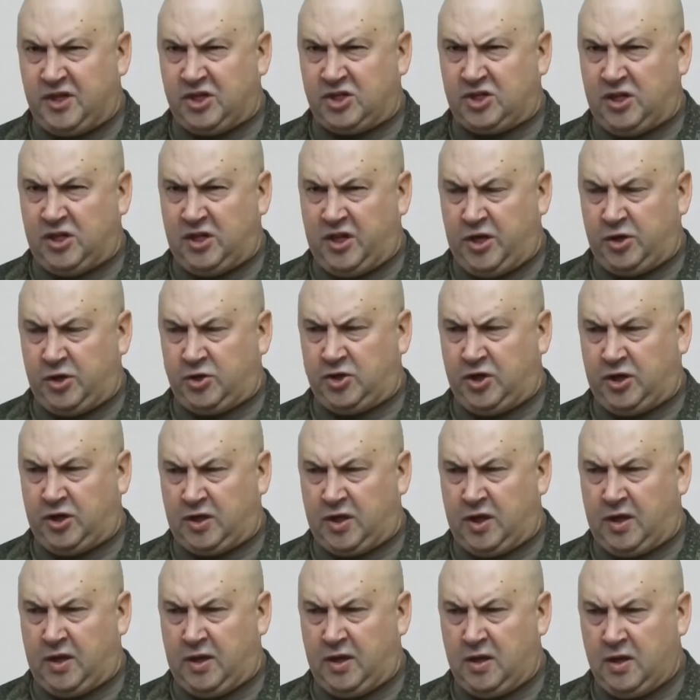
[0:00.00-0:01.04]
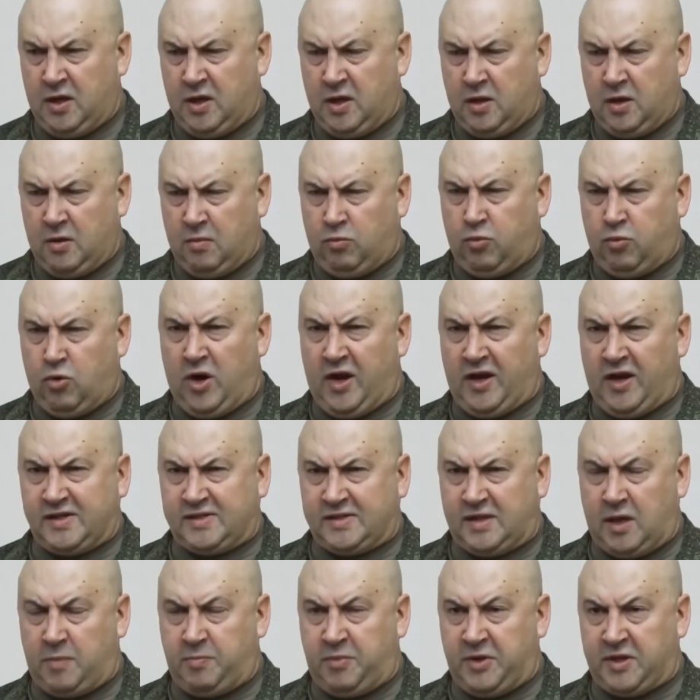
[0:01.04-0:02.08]
basically,
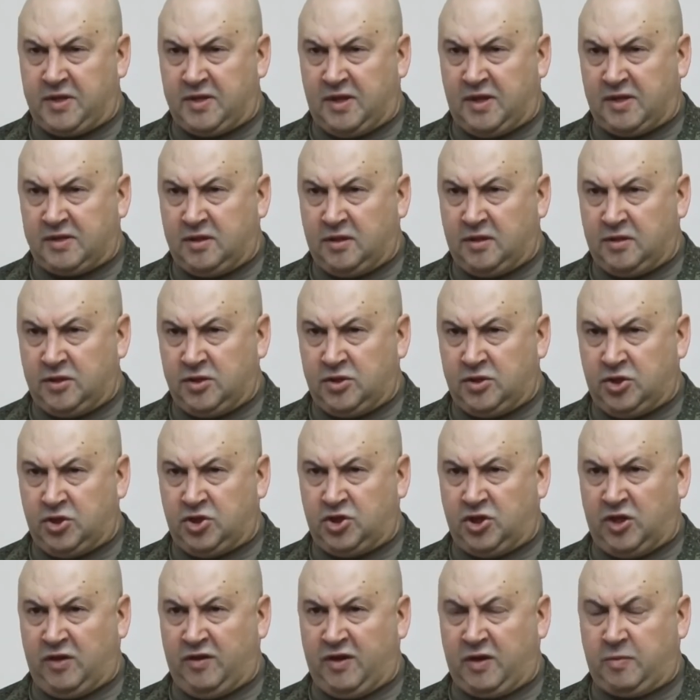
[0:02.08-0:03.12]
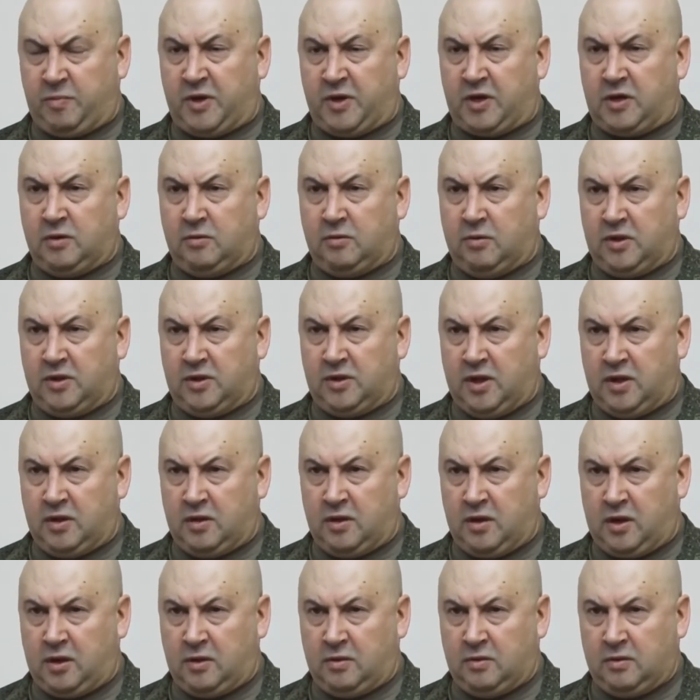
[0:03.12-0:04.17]
if Putin
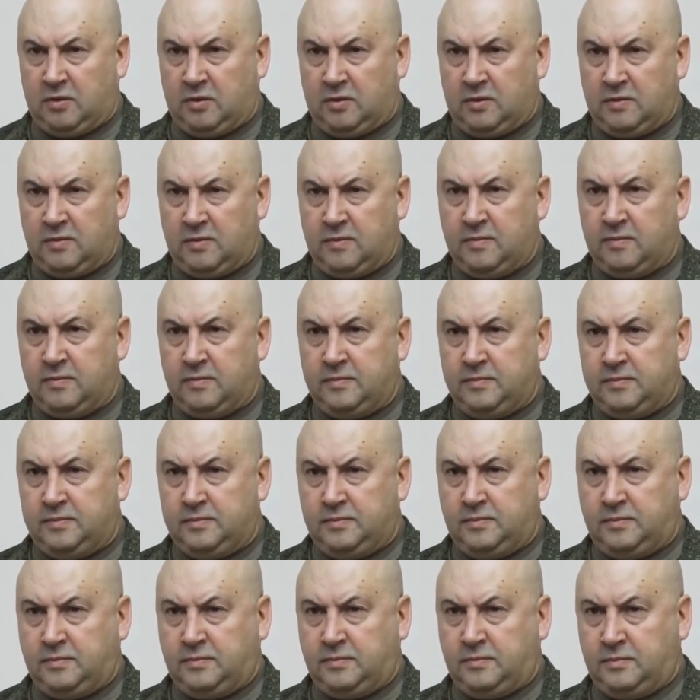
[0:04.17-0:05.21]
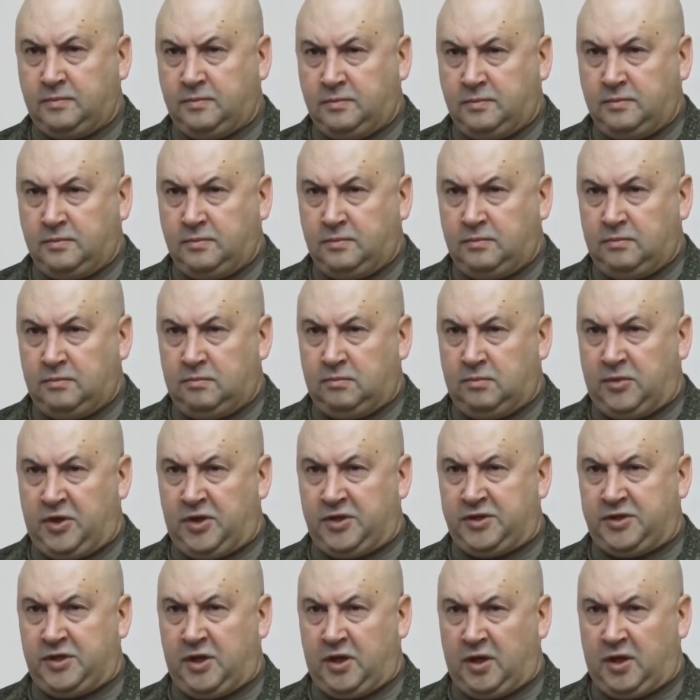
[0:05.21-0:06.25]
is to get soft,
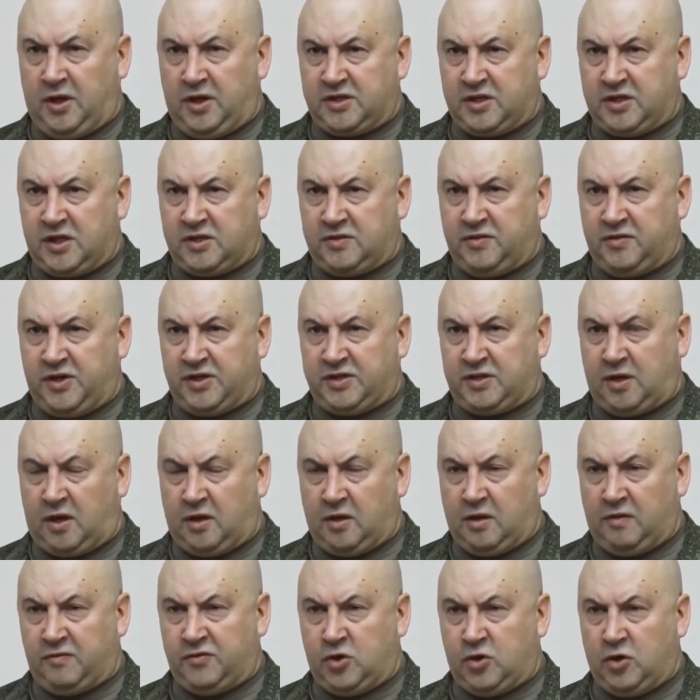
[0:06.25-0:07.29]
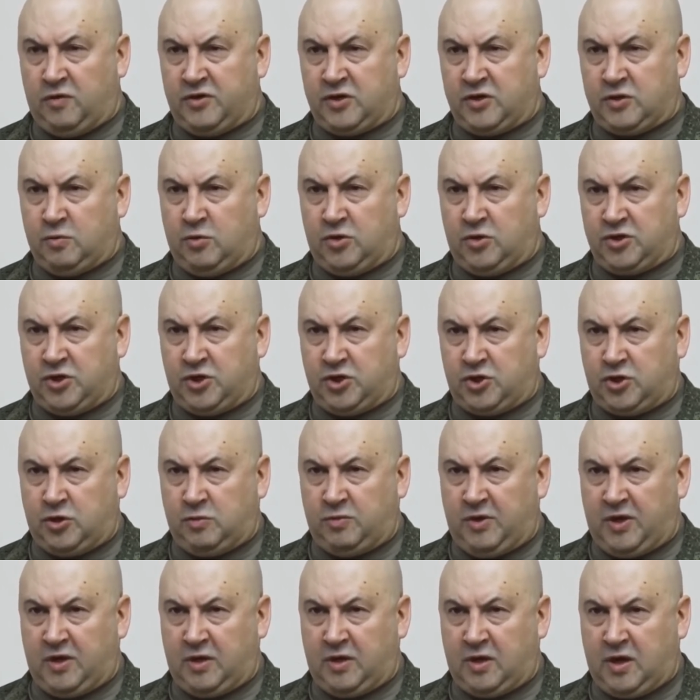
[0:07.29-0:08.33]
then he will basically be
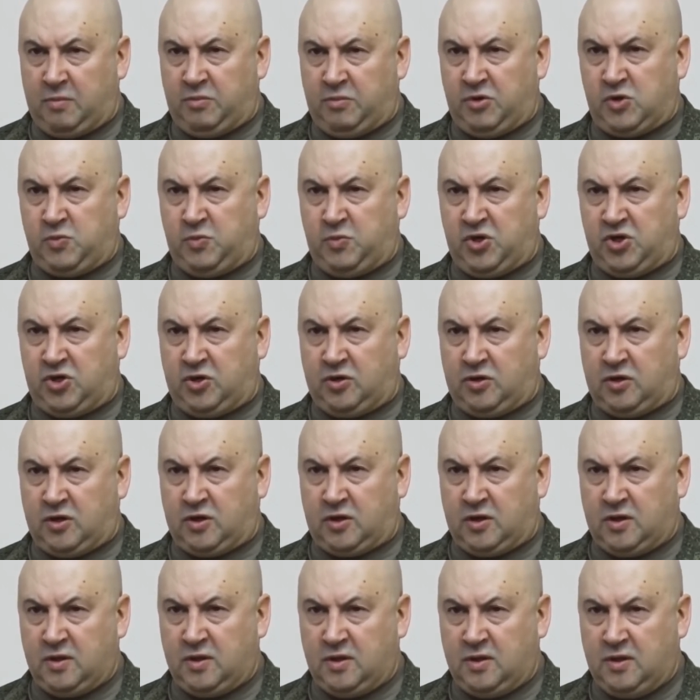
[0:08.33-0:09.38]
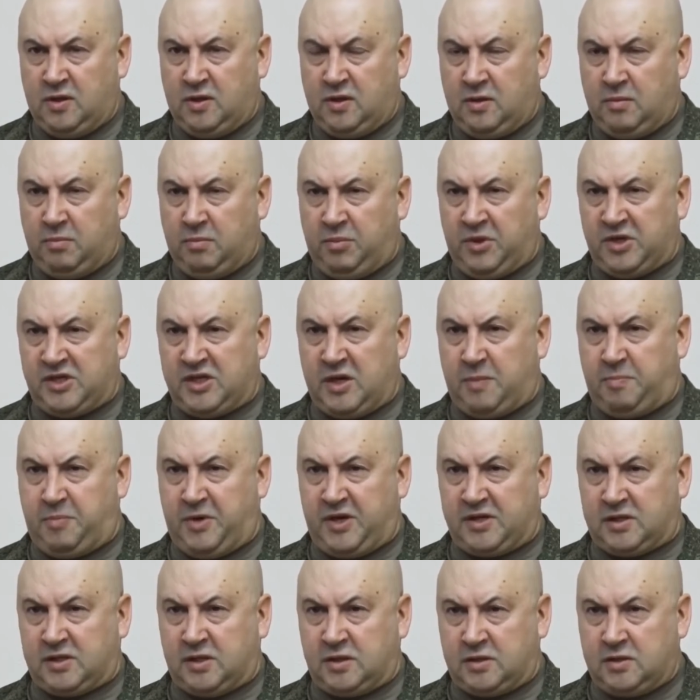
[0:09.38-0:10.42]
facing more pressure and competition
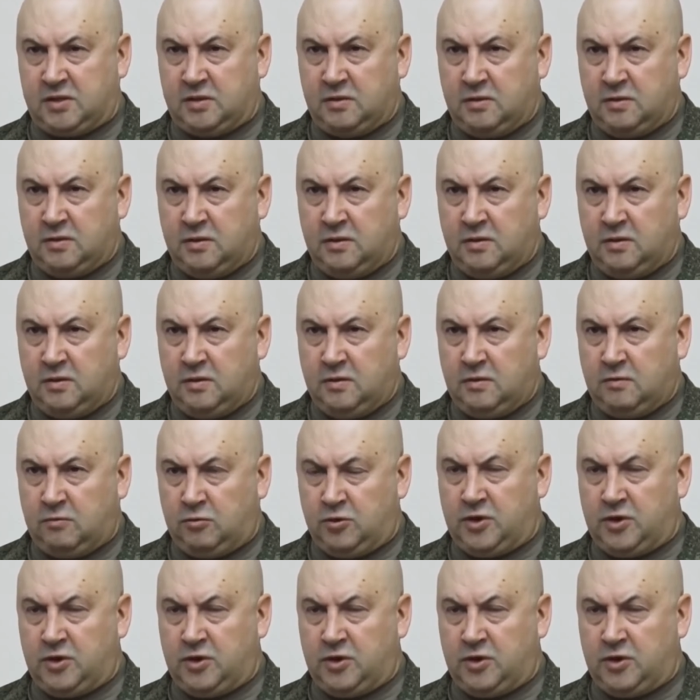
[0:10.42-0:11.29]
from the likes of Yevgeny